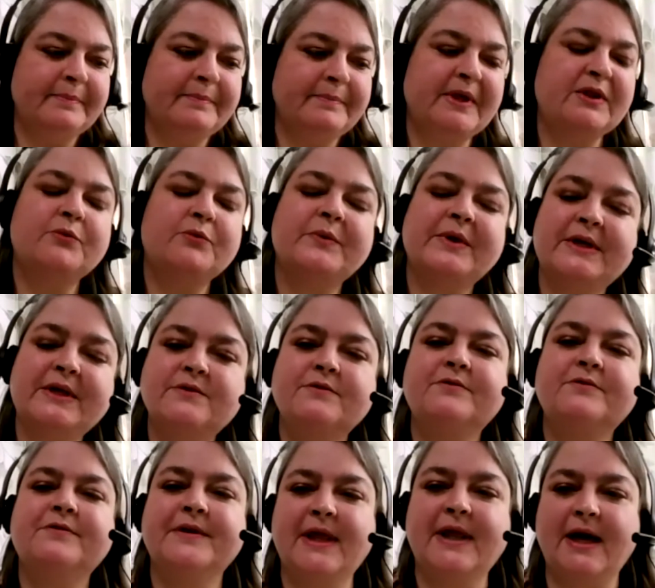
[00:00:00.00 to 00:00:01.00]
the reason
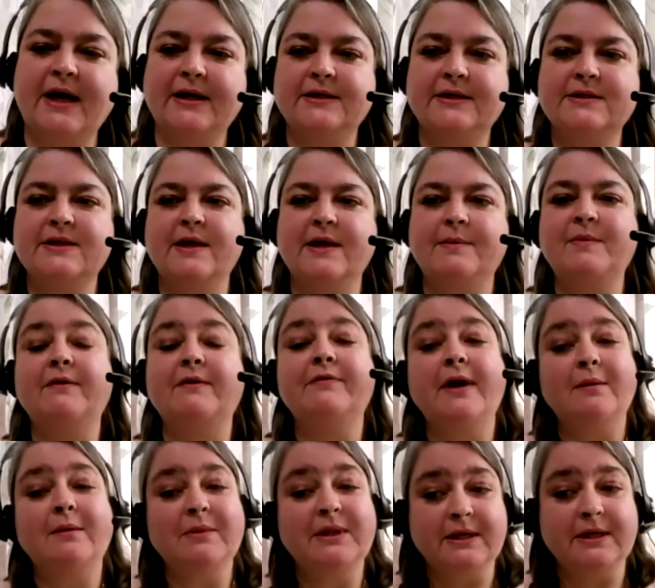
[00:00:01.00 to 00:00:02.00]
for that is that my
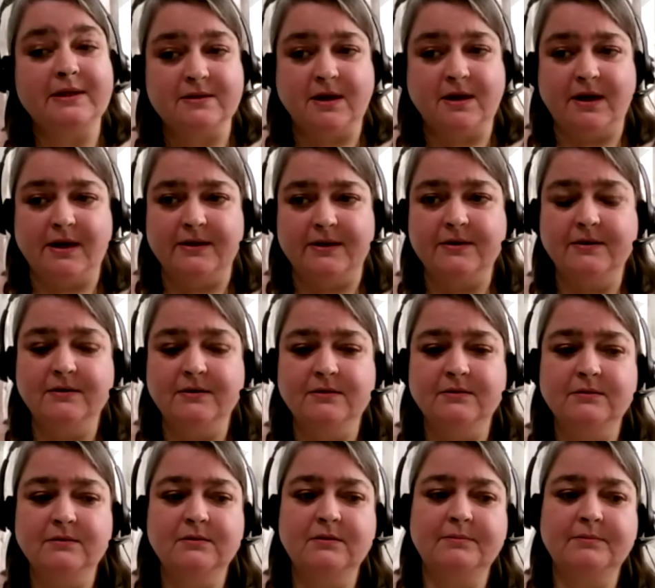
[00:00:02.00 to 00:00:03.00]
family is not
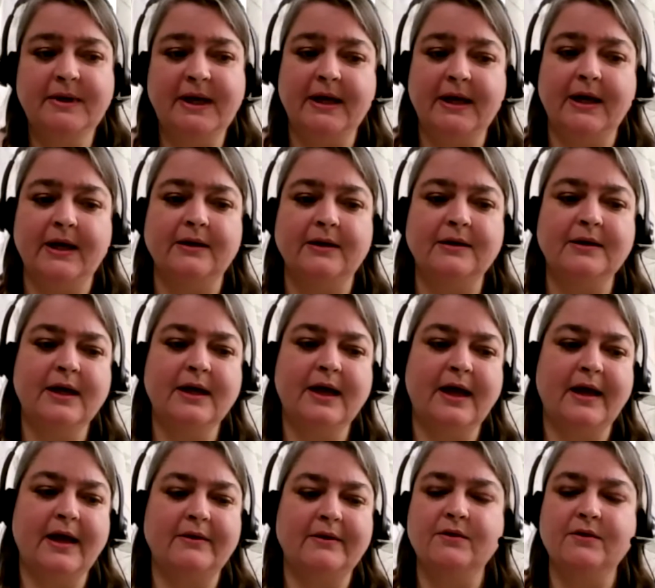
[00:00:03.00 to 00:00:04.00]
pagan
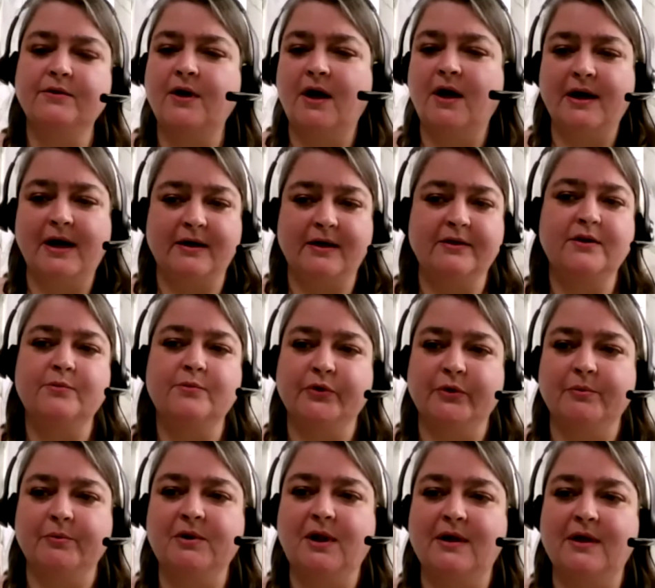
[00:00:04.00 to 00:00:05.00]
and they're not out of the
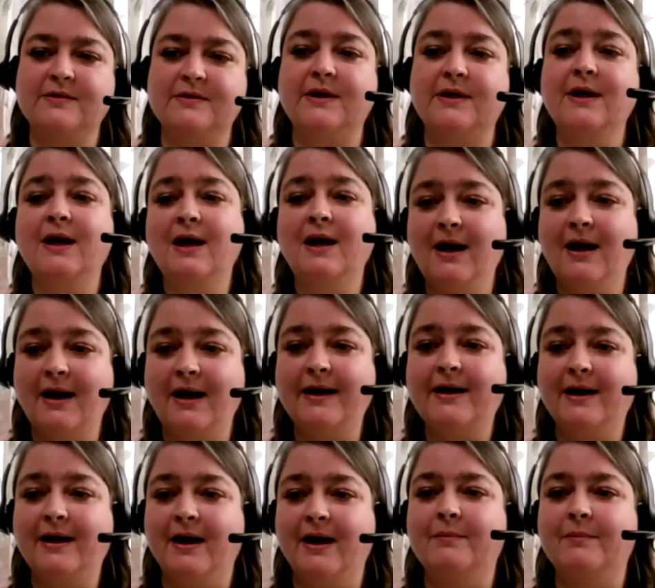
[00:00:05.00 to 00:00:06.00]
broom closet. I
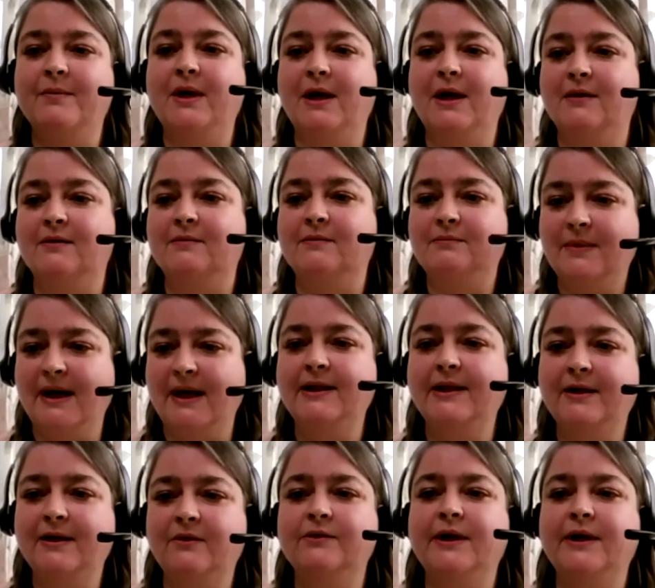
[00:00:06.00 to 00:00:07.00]
am, and my
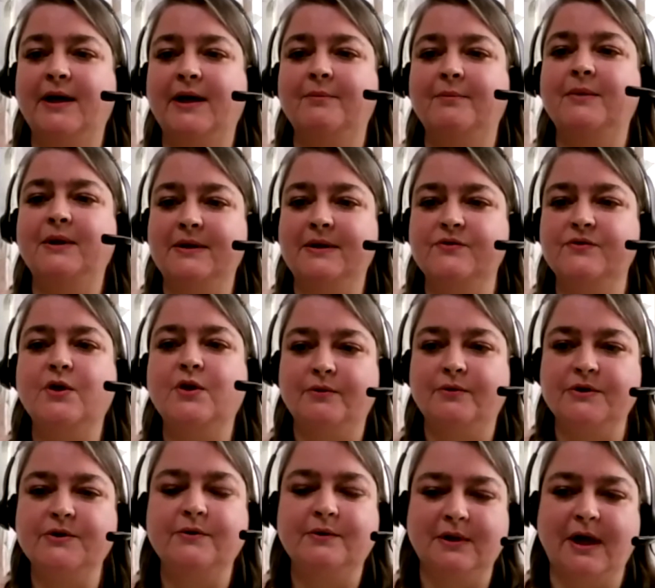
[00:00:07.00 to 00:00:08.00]
legal name is known
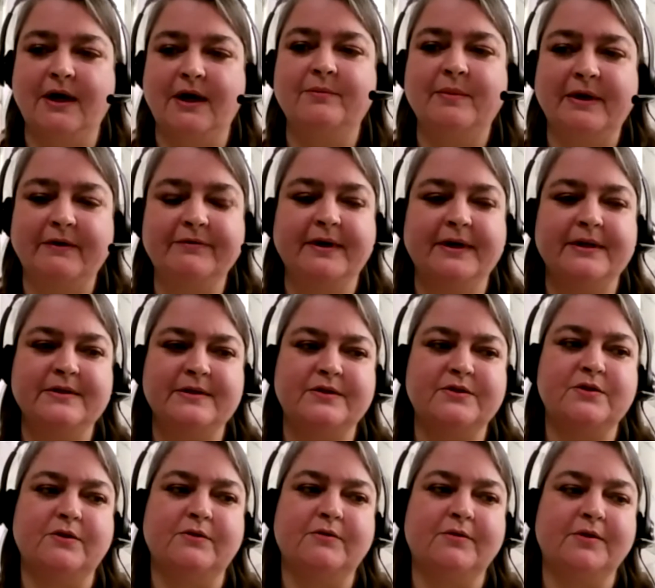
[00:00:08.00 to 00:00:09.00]
to a lot of my friends and
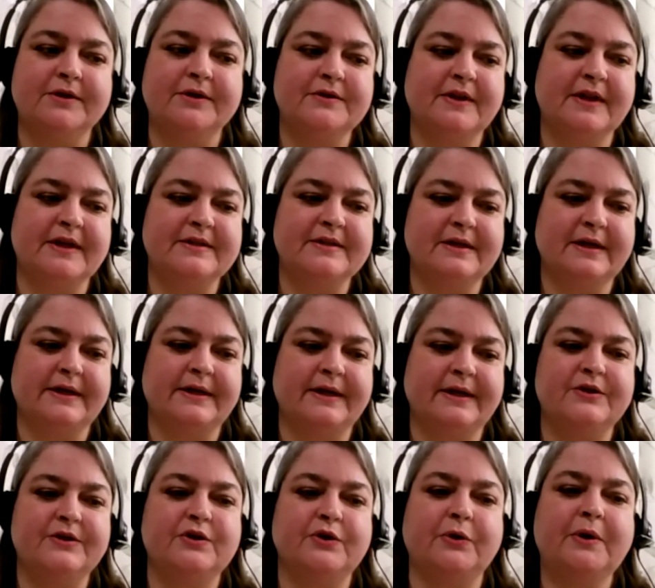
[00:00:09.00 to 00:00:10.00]
so forth, so that's not an
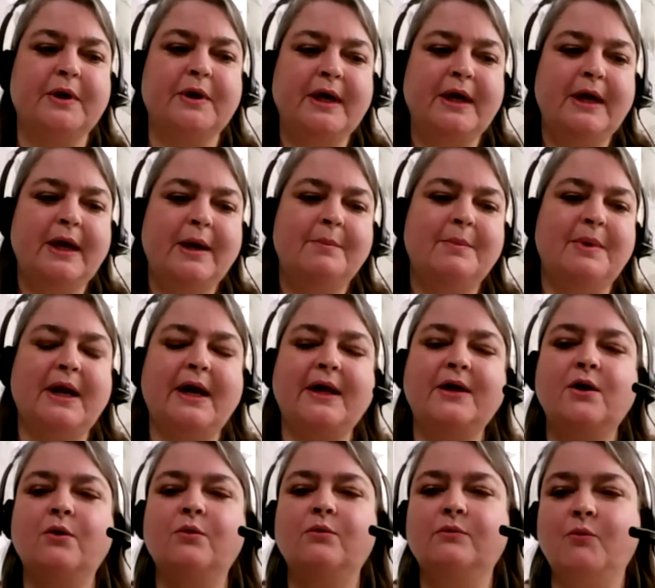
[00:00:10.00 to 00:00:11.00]
issue. But I
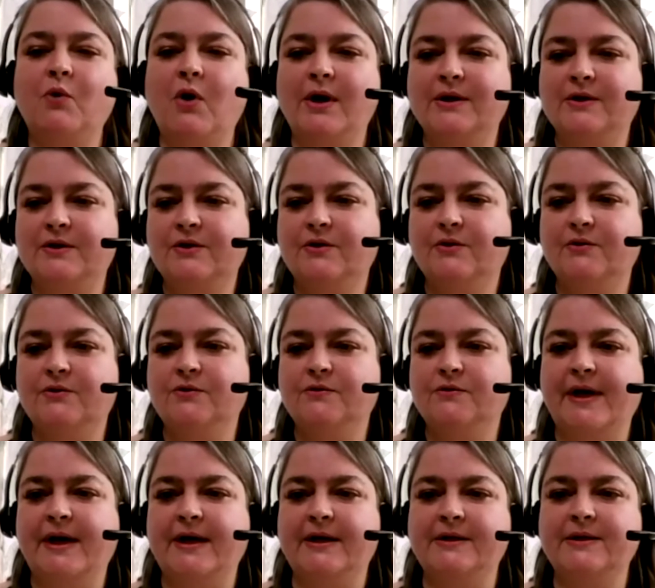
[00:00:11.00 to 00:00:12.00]
don't want to
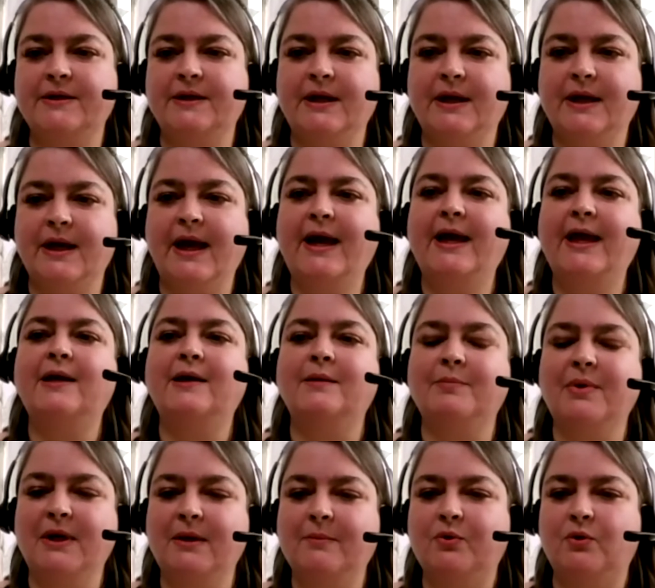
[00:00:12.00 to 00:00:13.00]
direct any hating
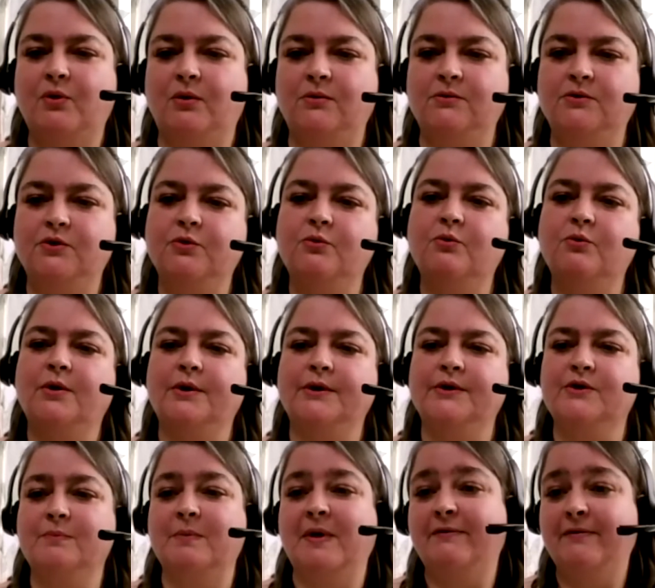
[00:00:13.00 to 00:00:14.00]
people
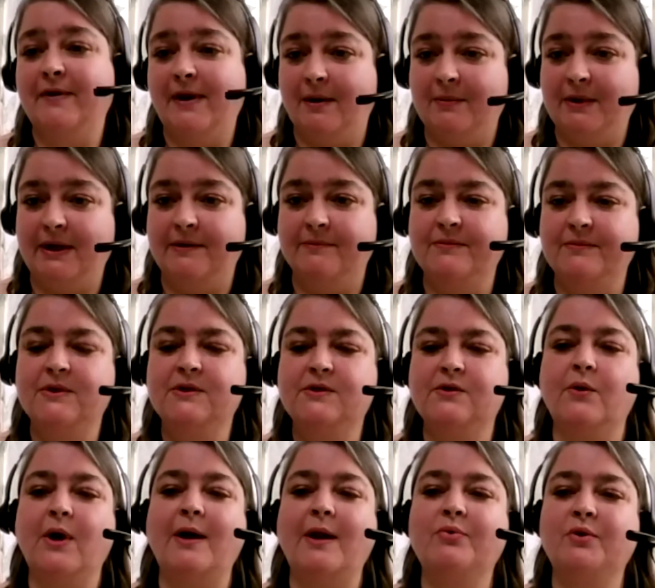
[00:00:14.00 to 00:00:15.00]
towards my family,
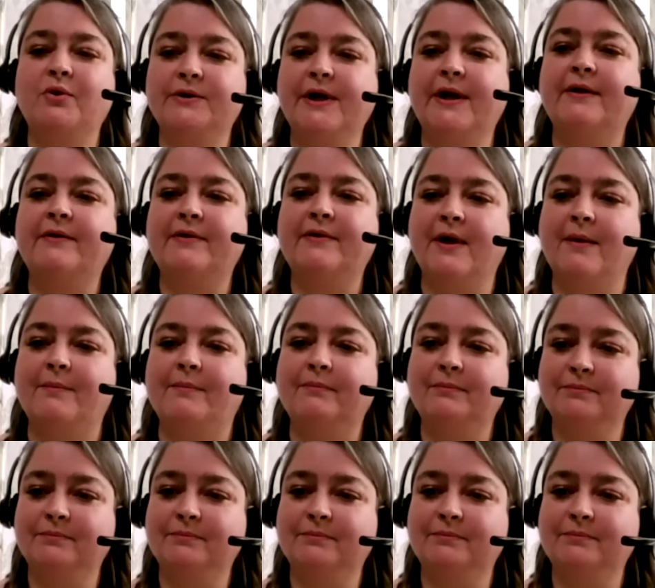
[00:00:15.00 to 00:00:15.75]
so I protect them